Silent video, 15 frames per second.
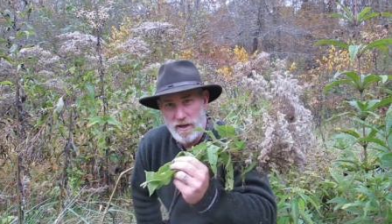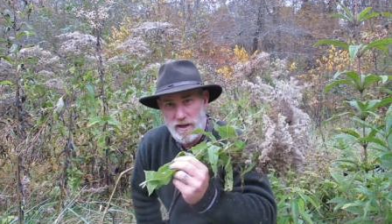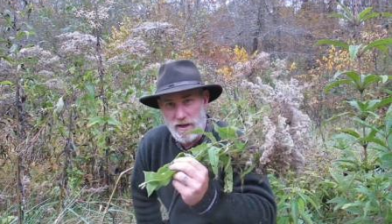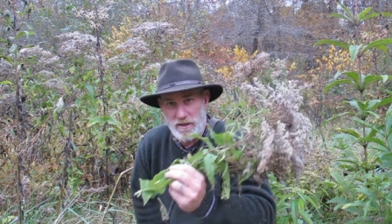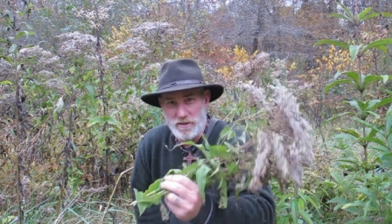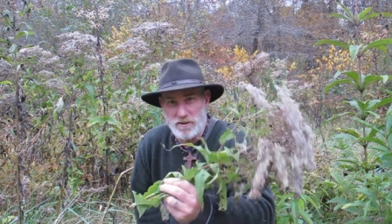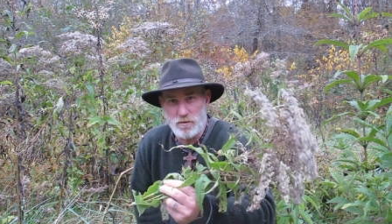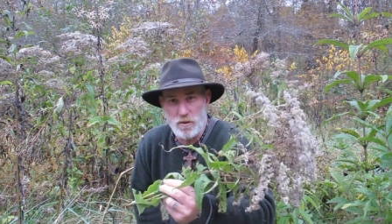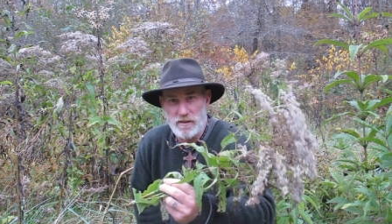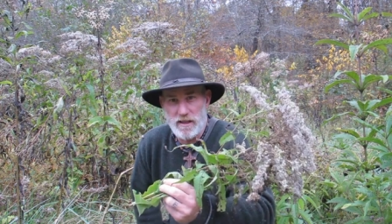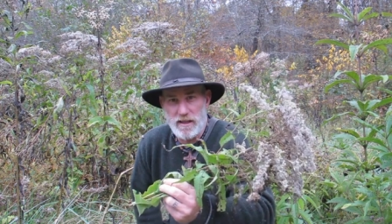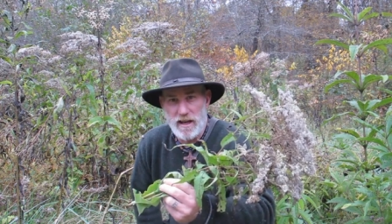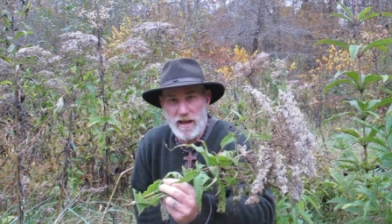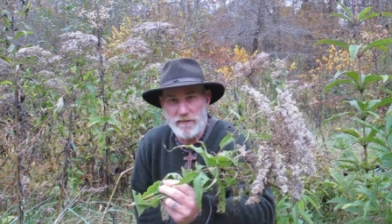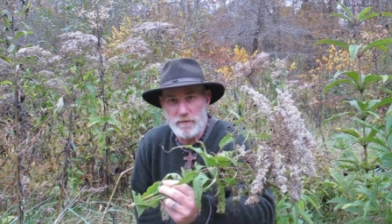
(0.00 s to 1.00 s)
And this is what
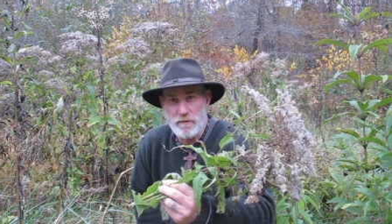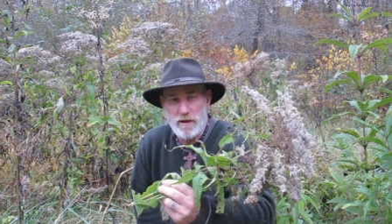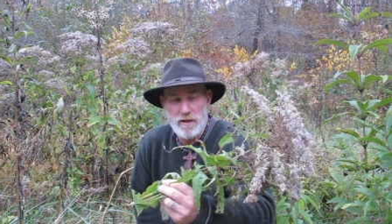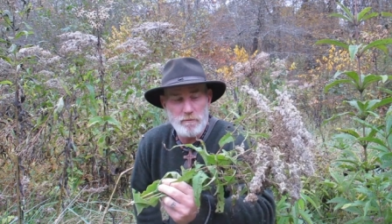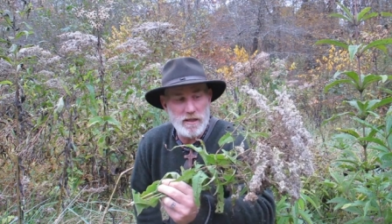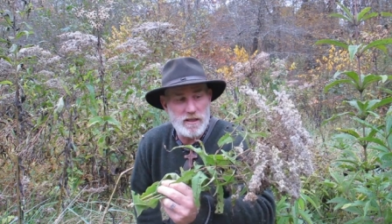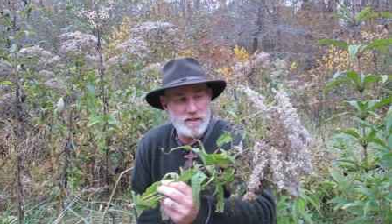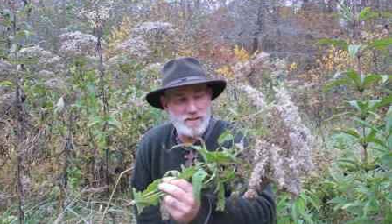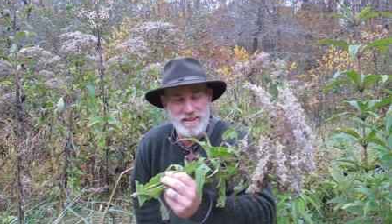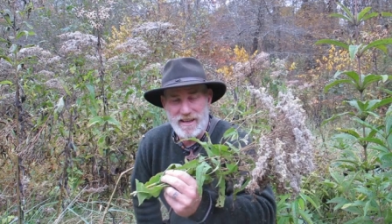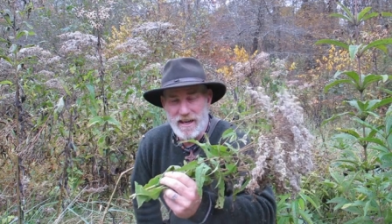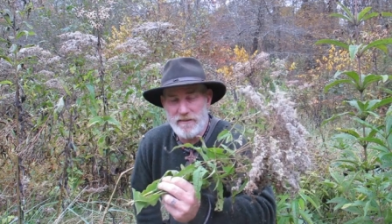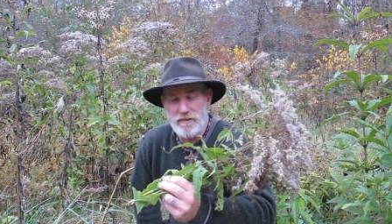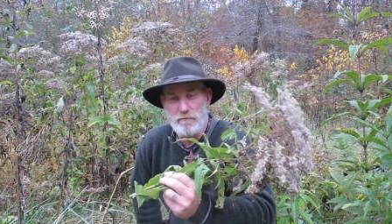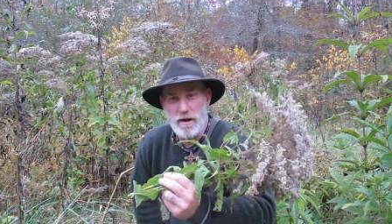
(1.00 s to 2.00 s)
they gave them because the
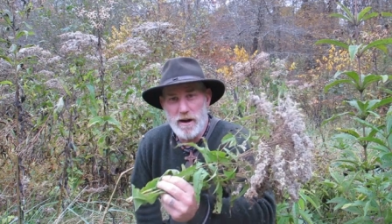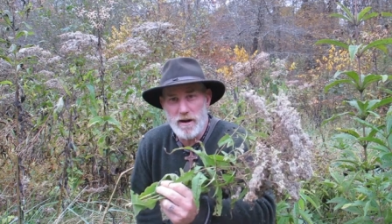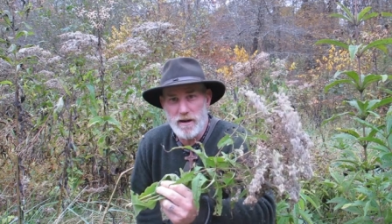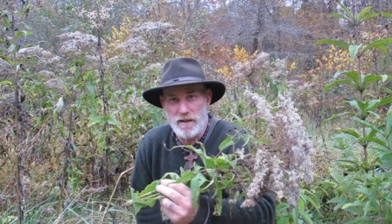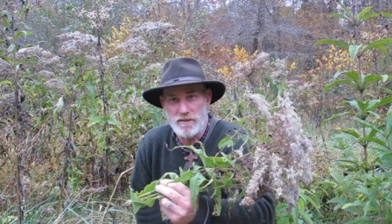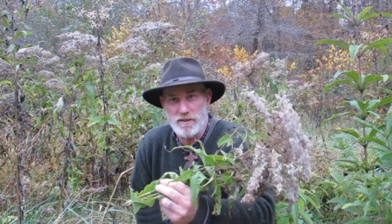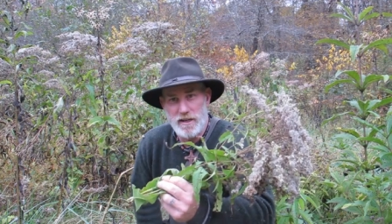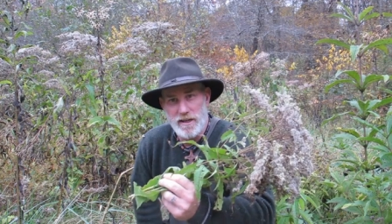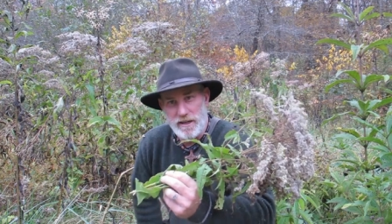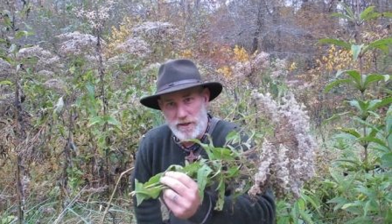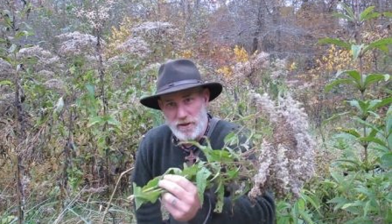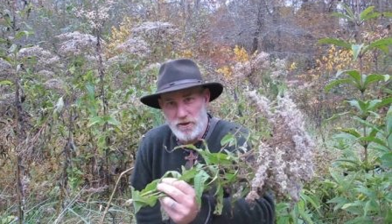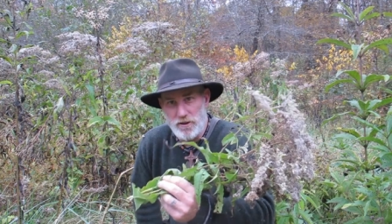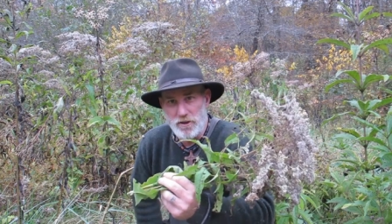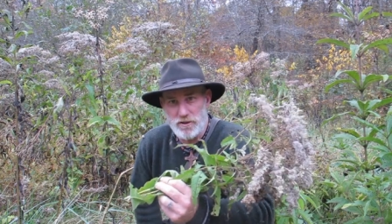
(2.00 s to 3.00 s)
Native Americans
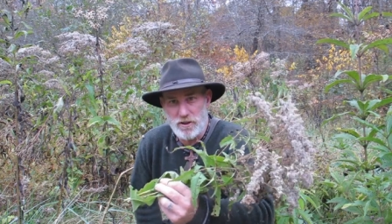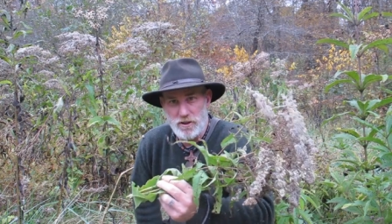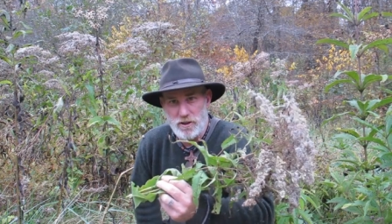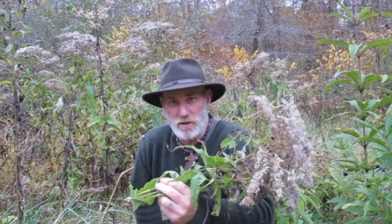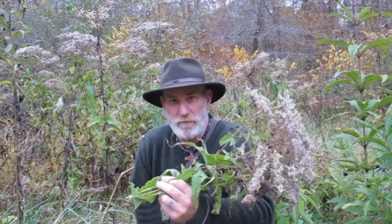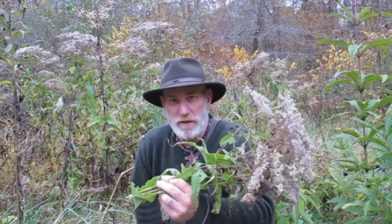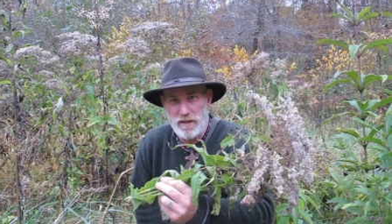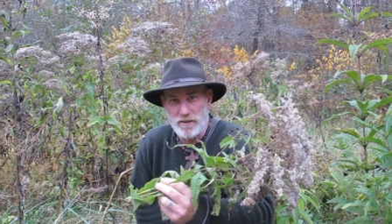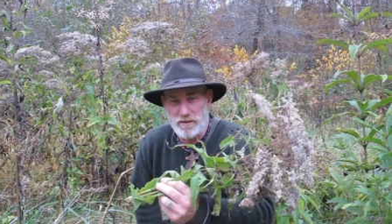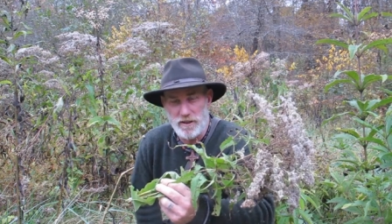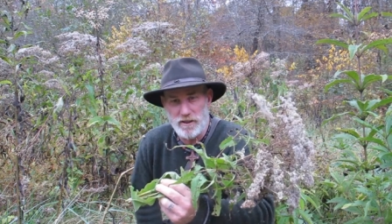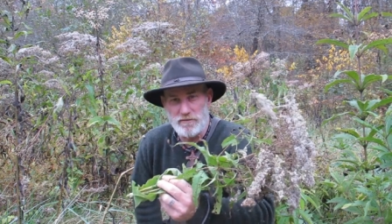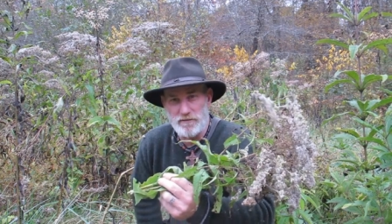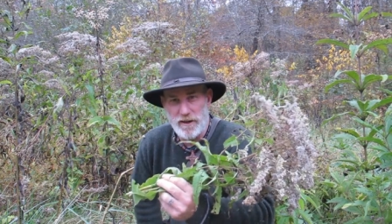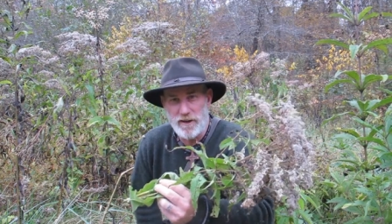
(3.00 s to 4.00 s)
introduced the Europeans to
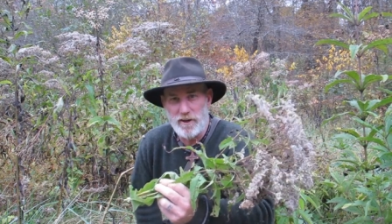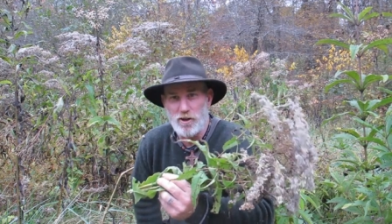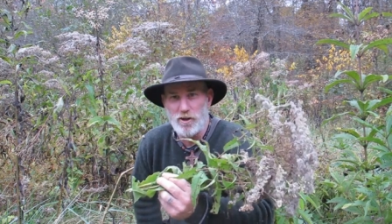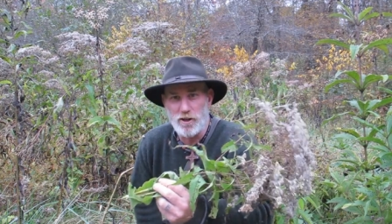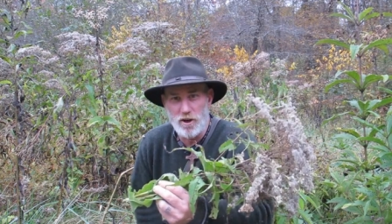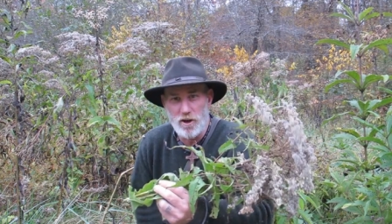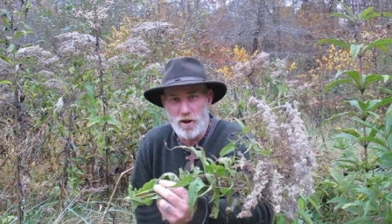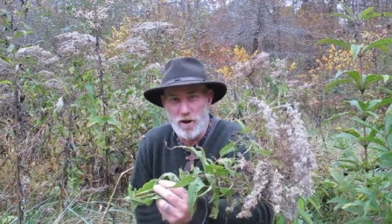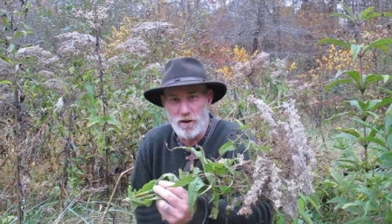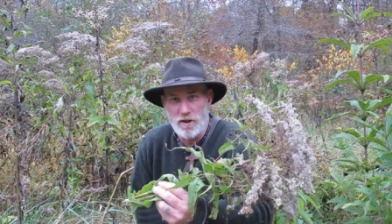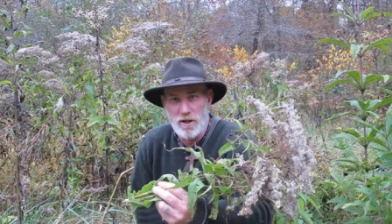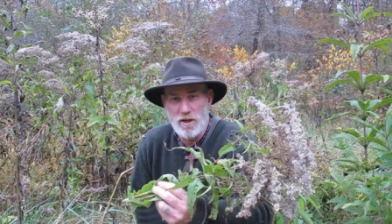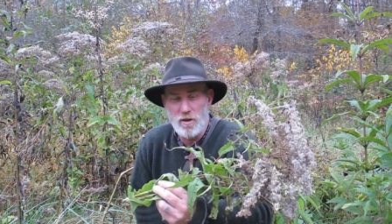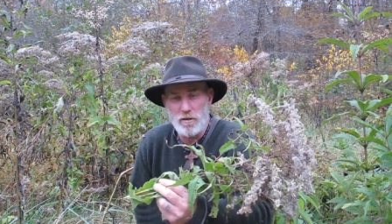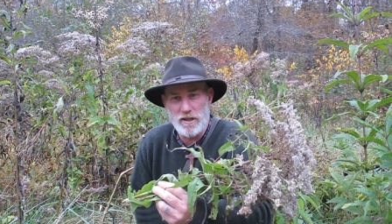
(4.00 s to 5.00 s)
this very early on
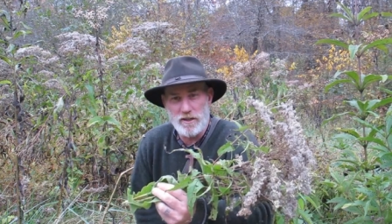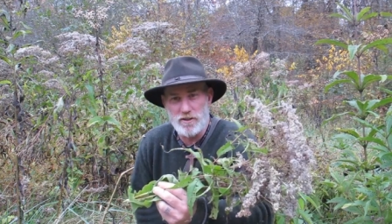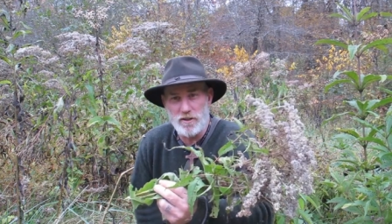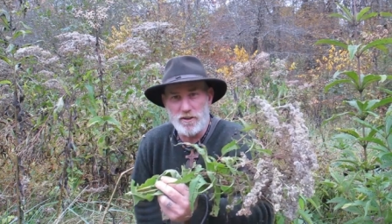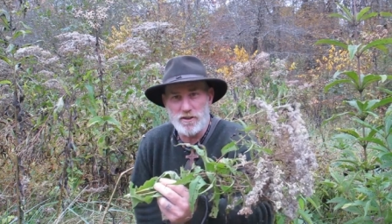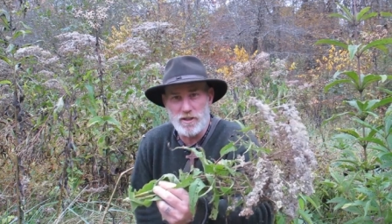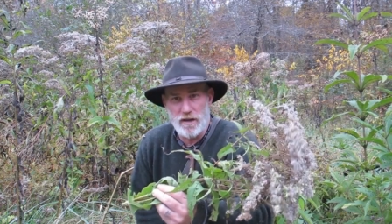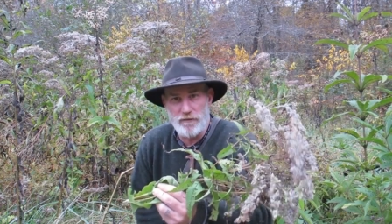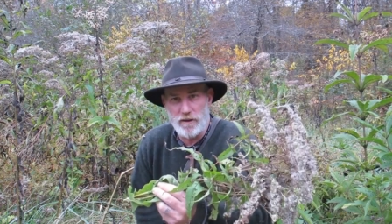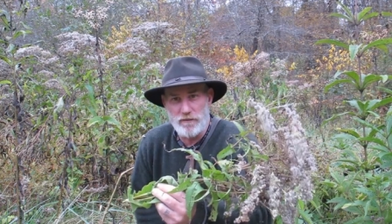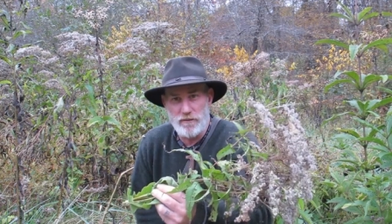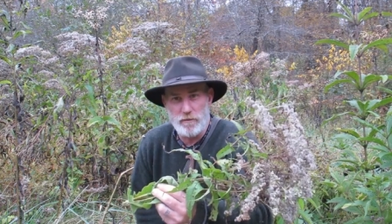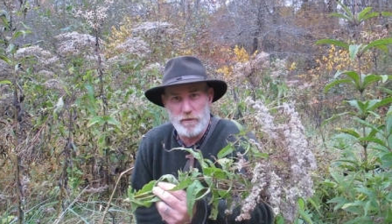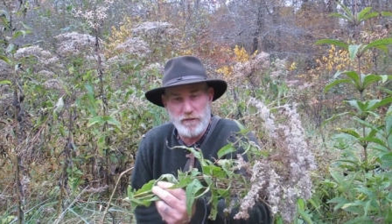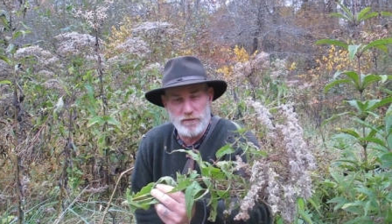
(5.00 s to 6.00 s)
when they started suffering
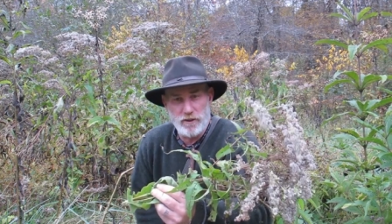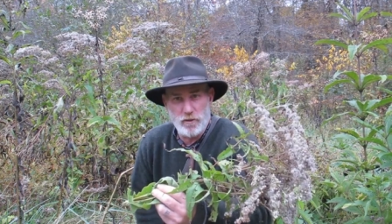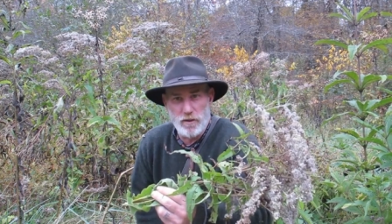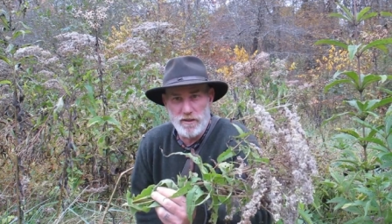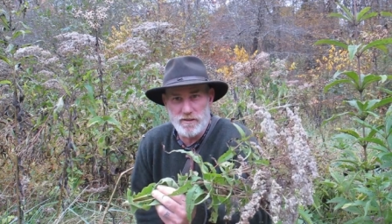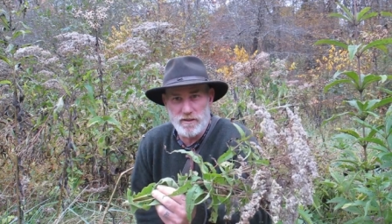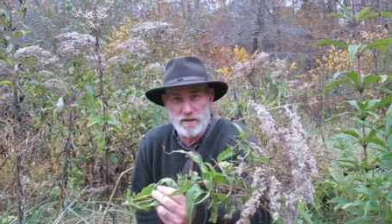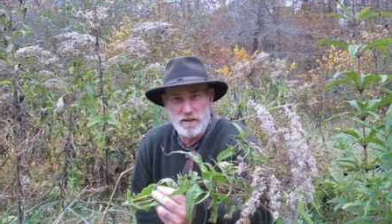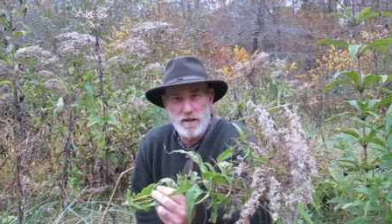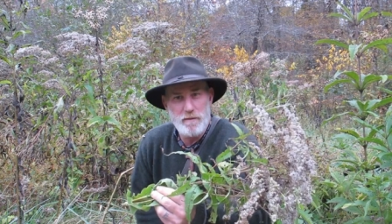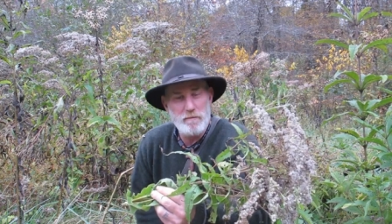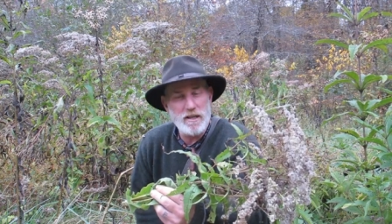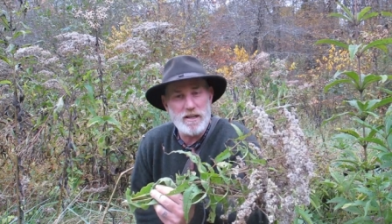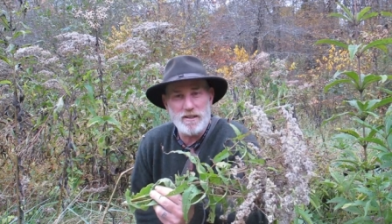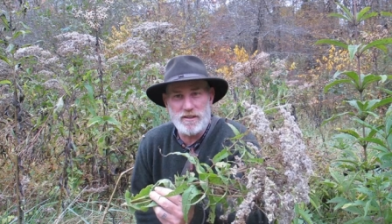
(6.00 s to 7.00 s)
from influenza
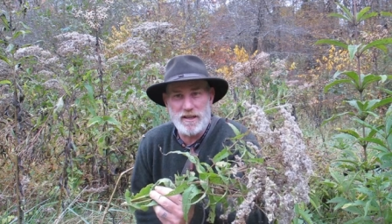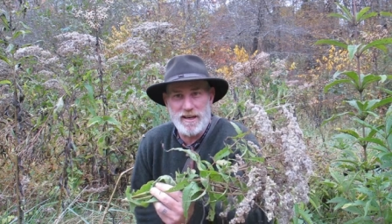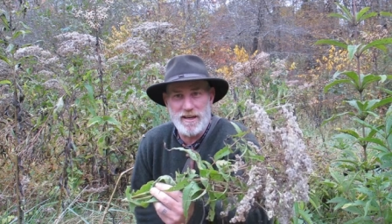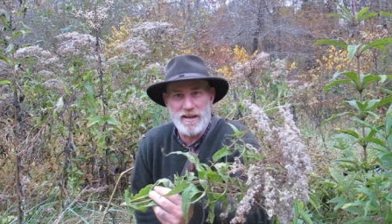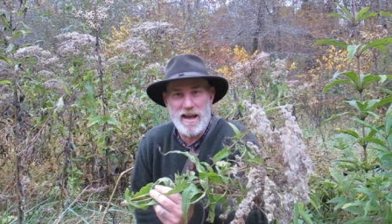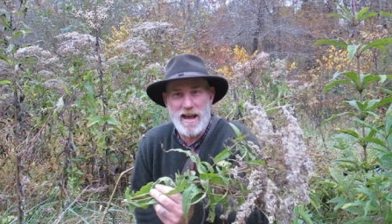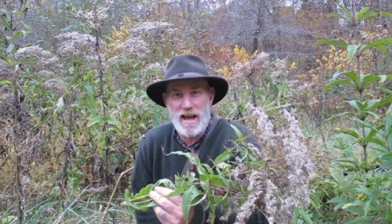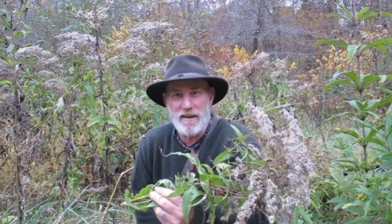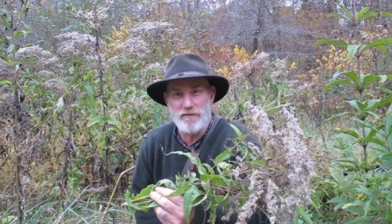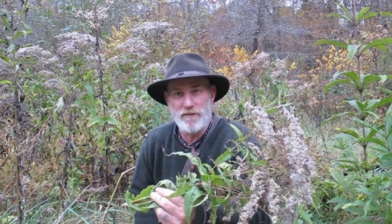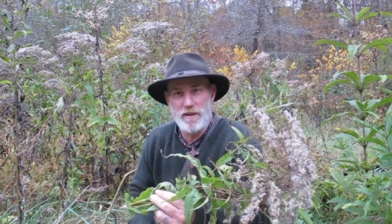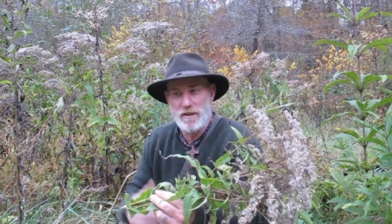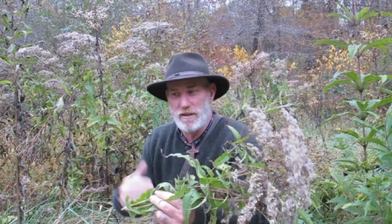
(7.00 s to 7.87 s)
because they didn't have